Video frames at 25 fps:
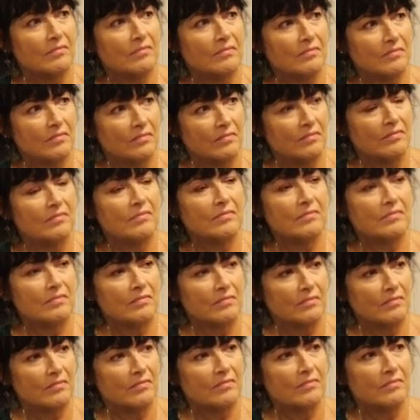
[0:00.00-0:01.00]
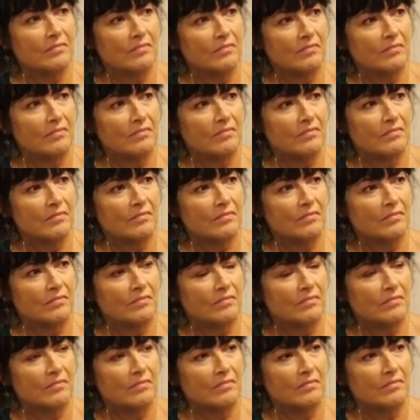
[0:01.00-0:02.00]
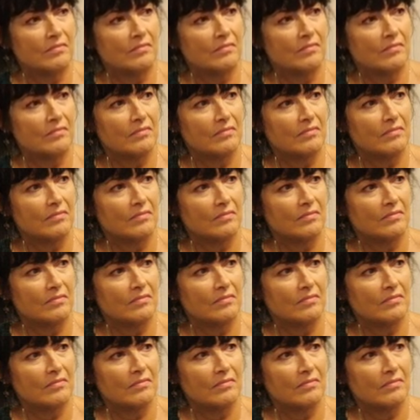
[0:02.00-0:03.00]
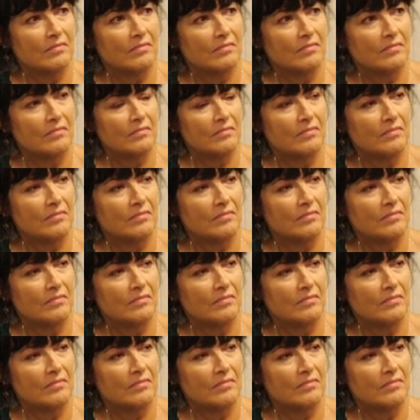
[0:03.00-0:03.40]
No words are spoken by the person on screen.